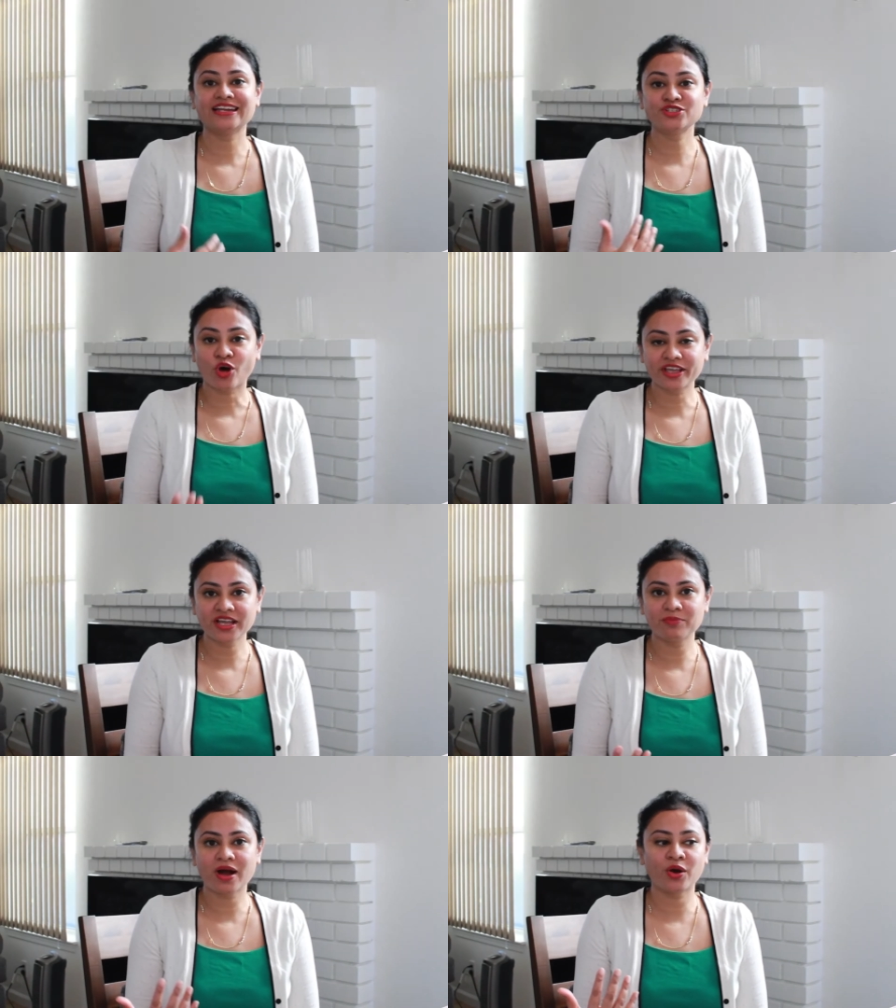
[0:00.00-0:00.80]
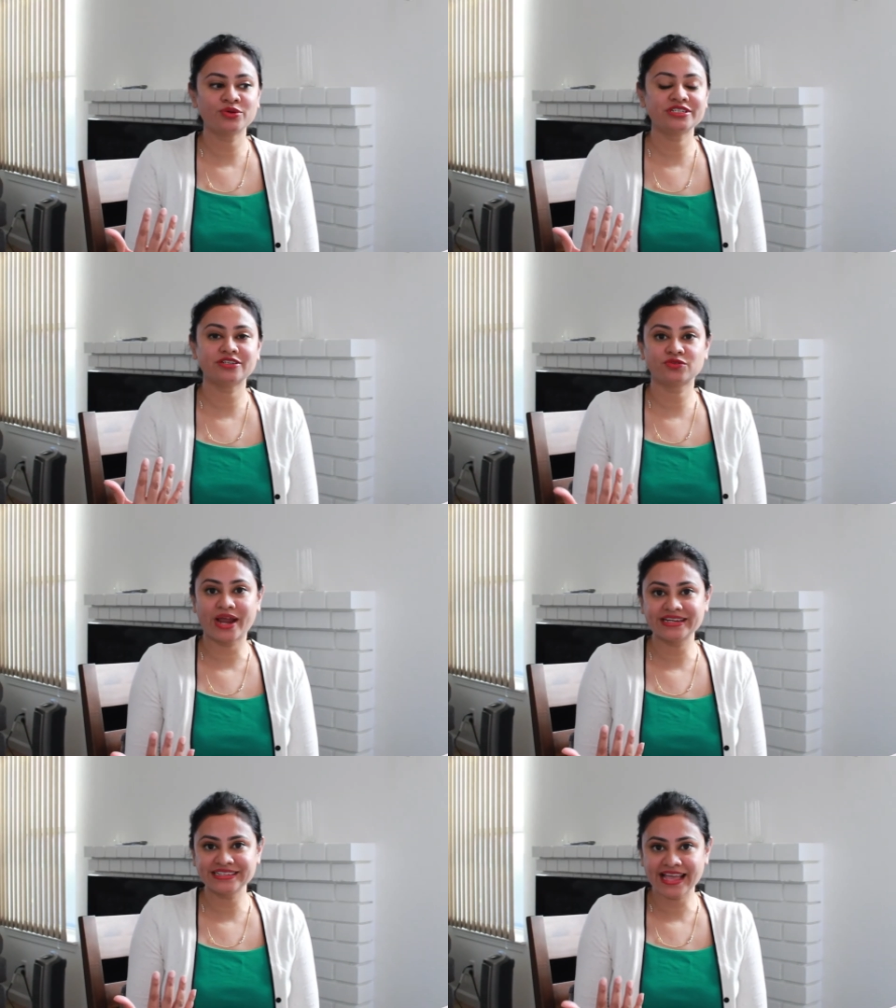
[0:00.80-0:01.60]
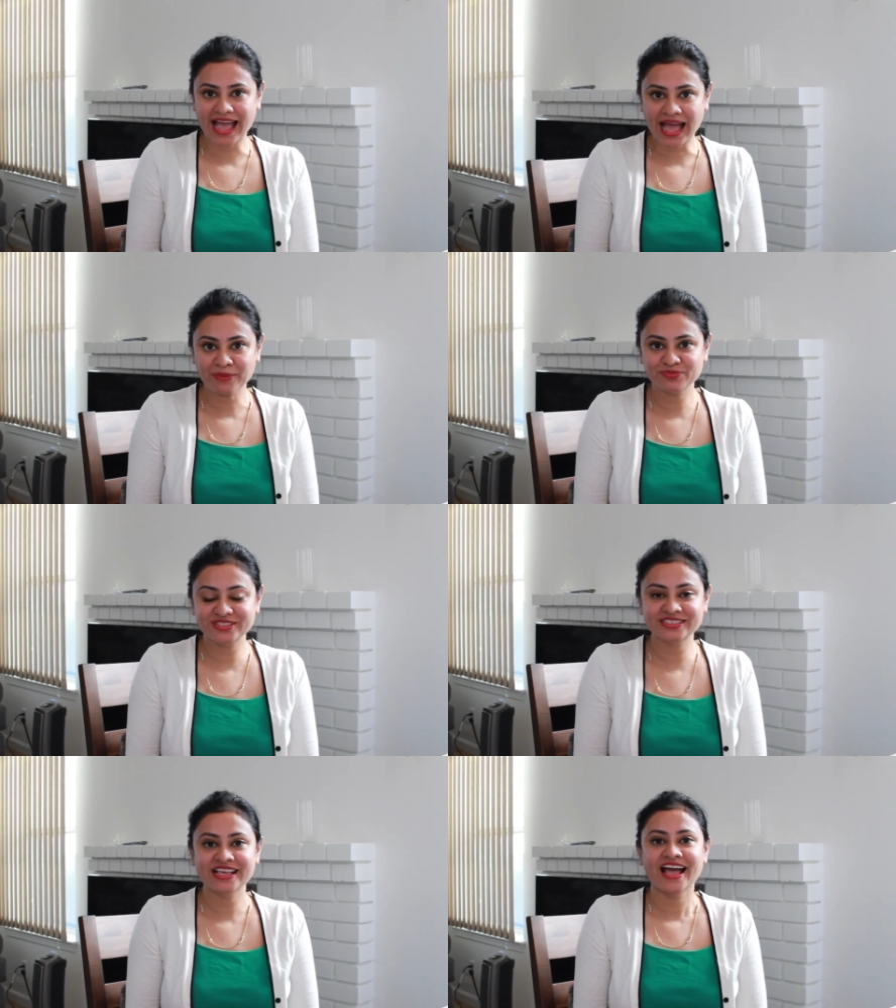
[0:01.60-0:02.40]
And talking about writing apps,